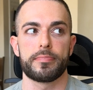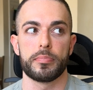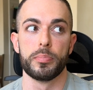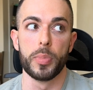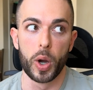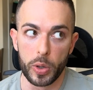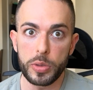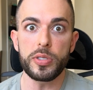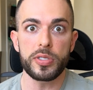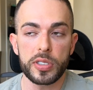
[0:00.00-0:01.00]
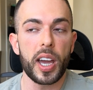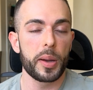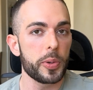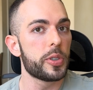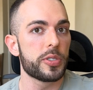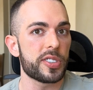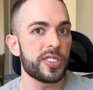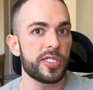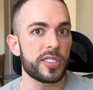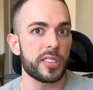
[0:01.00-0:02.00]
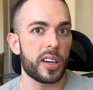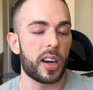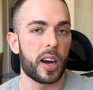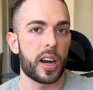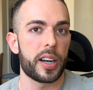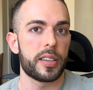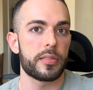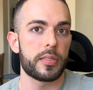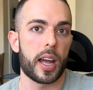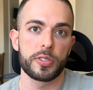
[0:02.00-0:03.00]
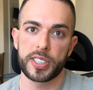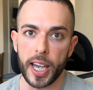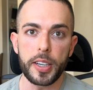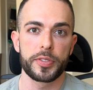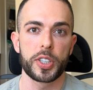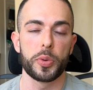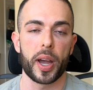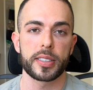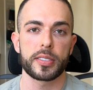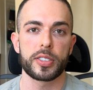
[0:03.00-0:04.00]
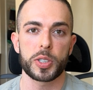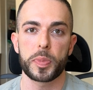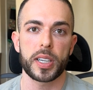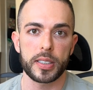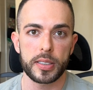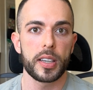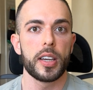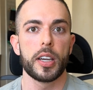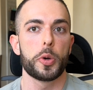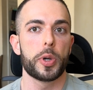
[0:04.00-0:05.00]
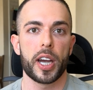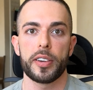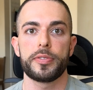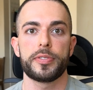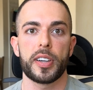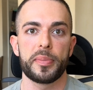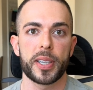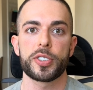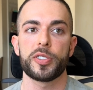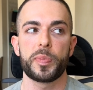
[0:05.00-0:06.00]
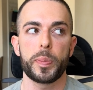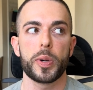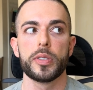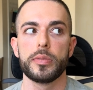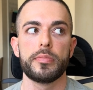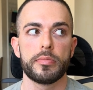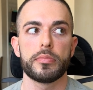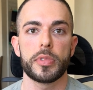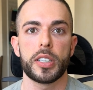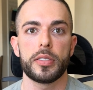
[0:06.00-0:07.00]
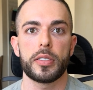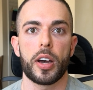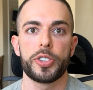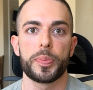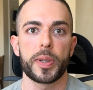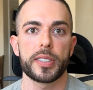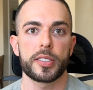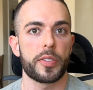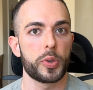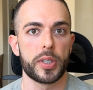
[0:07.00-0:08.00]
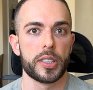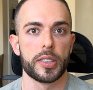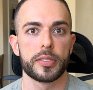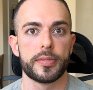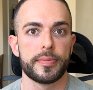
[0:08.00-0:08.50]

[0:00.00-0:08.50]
most Apple users are outside of the US, just because we have a bunch of people in other places of the world.